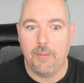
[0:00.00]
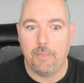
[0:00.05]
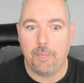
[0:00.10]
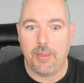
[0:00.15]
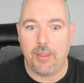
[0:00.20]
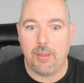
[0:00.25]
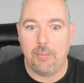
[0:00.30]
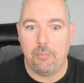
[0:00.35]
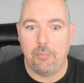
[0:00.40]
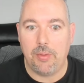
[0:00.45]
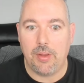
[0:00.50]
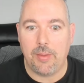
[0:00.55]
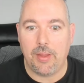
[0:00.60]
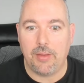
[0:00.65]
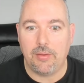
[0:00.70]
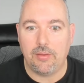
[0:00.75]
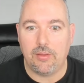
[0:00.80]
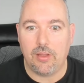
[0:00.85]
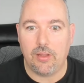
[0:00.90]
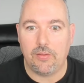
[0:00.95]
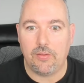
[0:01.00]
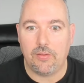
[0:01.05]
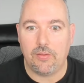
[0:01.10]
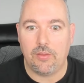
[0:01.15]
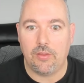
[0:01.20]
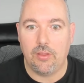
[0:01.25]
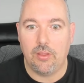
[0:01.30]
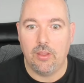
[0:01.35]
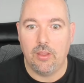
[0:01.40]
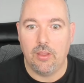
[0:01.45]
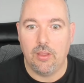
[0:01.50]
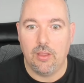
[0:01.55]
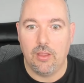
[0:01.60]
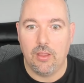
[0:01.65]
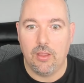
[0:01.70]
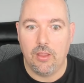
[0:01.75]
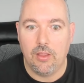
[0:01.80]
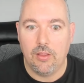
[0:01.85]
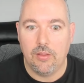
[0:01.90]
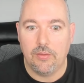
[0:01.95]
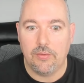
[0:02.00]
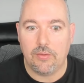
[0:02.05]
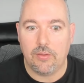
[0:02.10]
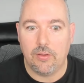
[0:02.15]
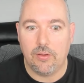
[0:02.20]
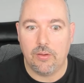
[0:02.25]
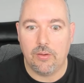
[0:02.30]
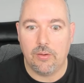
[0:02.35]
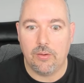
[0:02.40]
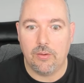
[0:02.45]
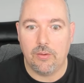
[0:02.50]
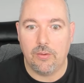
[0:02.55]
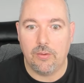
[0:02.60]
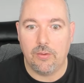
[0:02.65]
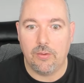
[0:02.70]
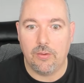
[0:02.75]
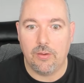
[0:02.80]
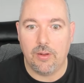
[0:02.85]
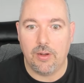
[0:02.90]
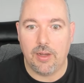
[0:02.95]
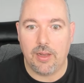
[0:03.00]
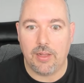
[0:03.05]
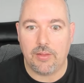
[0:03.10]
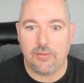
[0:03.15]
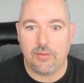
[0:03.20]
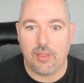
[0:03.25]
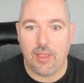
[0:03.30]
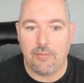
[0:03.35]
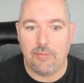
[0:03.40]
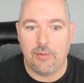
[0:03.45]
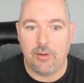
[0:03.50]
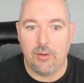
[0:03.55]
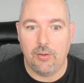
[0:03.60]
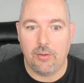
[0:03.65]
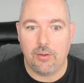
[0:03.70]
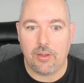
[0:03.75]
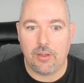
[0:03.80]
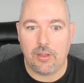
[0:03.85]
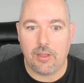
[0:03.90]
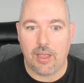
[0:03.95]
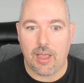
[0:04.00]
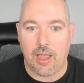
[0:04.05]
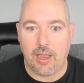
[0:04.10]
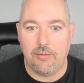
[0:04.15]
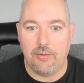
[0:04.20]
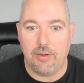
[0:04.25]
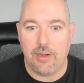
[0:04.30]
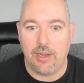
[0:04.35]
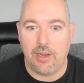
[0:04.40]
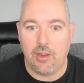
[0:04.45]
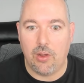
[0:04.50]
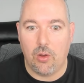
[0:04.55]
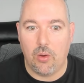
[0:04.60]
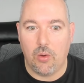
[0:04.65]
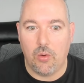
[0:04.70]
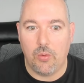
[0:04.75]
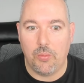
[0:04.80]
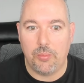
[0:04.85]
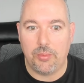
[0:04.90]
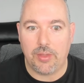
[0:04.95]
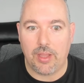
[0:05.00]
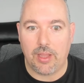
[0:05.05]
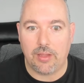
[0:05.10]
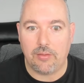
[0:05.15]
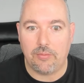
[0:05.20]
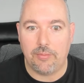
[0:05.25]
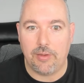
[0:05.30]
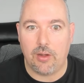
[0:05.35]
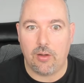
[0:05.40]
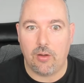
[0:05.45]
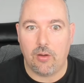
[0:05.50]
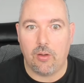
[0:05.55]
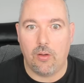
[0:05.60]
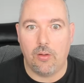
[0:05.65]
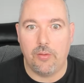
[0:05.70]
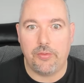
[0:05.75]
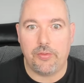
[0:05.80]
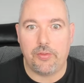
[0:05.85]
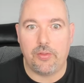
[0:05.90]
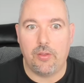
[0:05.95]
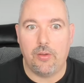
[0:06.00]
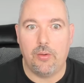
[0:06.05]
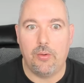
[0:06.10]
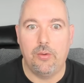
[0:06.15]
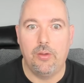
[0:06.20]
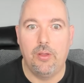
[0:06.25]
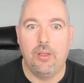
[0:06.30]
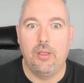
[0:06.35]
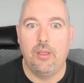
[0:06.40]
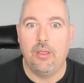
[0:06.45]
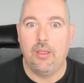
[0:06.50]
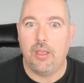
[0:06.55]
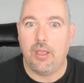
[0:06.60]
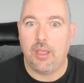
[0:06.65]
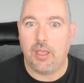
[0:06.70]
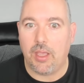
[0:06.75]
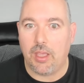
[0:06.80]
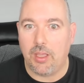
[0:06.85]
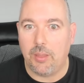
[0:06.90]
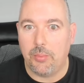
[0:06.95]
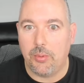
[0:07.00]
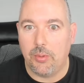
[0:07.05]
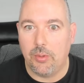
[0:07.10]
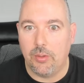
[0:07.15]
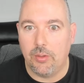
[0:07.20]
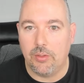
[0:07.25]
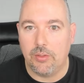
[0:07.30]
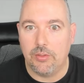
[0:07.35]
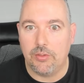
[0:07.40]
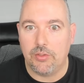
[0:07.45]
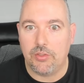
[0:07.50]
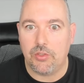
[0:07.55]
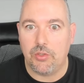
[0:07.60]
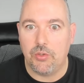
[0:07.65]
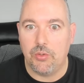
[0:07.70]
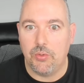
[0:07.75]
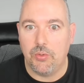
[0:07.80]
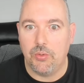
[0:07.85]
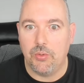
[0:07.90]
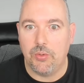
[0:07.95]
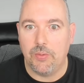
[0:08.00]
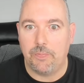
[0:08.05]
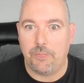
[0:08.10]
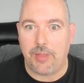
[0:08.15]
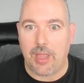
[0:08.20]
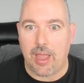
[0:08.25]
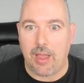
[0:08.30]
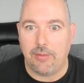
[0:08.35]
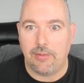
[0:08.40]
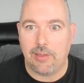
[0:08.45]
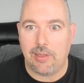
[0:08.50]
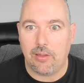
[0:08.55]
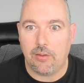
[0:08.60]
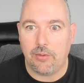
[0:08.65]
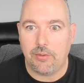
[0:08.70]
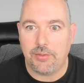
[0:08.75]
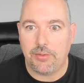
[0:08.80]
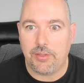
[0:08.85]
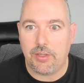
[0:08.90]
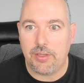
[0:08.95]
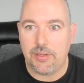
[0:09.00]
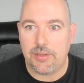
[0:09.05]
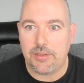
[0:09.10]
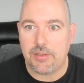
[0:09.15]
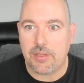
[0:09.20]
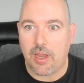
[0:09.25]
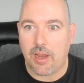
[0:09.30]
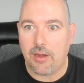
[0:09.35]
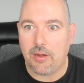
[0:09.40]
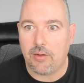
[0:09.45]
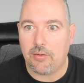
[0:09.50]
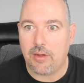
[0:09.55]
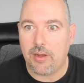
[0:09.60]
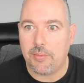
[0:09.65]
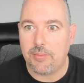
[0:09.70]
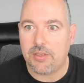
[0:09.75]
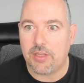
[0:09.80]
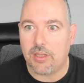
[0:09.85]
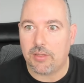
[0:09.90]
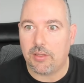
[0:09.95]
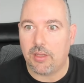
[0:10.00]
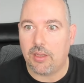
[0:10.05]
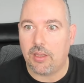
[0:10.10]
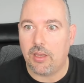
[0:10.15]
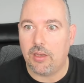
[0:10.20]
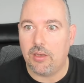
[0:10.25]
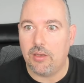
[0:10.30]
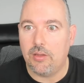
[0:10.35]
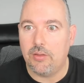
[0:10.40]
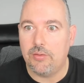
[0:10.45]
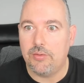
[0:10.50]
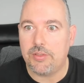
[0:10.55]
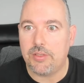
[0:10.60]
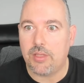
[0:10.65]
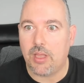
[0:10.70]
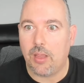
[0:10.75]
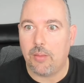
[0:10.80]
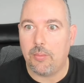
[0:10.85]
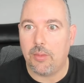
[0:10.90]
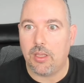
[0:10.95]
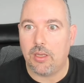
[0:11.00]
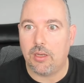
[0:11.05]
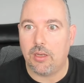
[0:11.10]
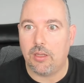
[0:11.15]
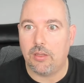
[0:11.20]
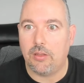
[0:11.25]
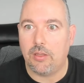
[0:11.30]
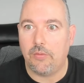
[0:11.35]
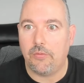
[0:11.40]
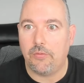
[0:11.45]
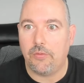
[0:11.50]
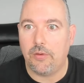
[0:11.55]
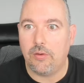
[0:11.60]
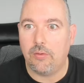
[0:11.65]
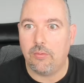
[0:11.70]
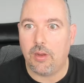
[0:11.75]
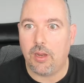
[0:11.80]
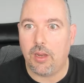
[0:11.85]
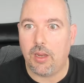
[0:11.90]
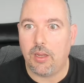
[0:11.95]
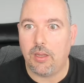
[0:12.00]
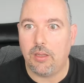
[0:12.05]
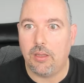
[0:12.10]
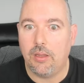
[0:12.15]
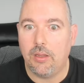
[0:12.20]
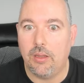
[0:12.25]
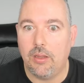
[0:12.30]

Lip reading: implement this. So let's have a look. I really hope that we are also able to download these diagrams, that they can use them in a different way.